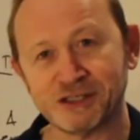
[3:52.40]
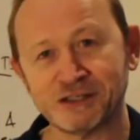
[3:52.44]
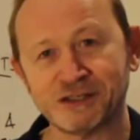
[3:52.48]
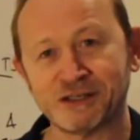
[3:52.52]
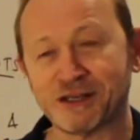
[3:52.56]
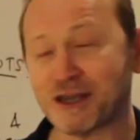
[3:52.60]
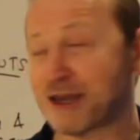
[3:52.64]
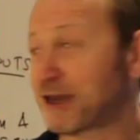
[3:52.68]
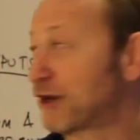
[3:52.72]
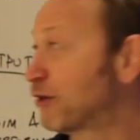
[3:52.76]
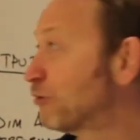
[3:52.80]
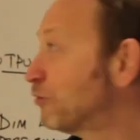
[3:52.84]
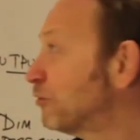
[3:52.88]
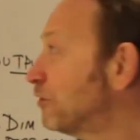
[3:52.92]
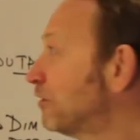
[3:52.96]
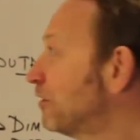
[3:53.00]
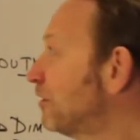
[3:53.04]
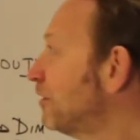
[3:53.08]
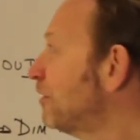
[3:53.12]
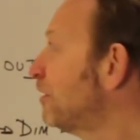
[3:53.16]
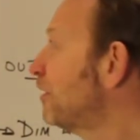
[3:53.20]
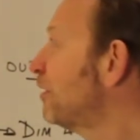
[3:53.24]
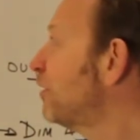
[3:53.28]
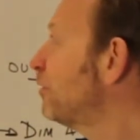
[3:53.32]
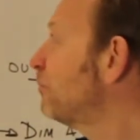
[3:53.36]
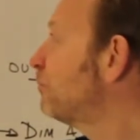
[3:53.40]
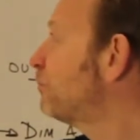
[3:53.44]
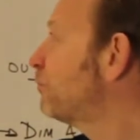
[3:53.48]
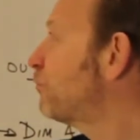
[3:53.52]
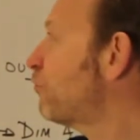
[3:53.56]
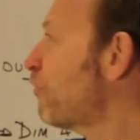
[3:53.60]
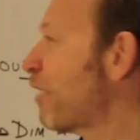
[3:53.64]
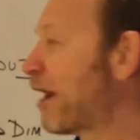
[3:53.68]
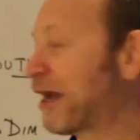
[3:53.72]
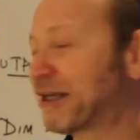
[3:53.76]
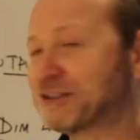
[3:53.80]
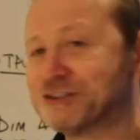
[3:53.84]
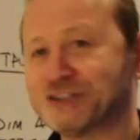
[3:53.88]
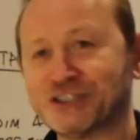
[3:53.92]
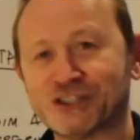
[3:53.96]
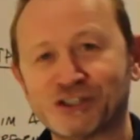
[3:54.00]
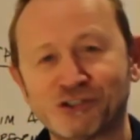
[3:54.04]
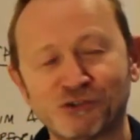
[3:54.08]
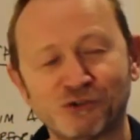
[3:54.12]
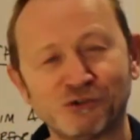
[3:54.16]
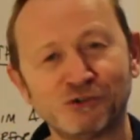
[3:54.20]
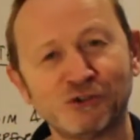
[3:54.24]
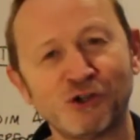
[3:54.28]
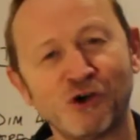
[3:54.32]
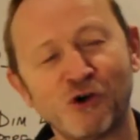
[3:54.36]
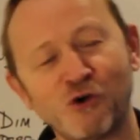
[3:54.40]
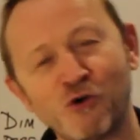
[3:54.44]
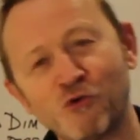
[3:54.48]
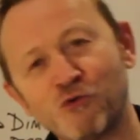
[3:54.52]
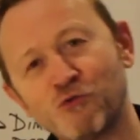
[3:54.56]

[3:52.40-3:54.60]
Now, practical,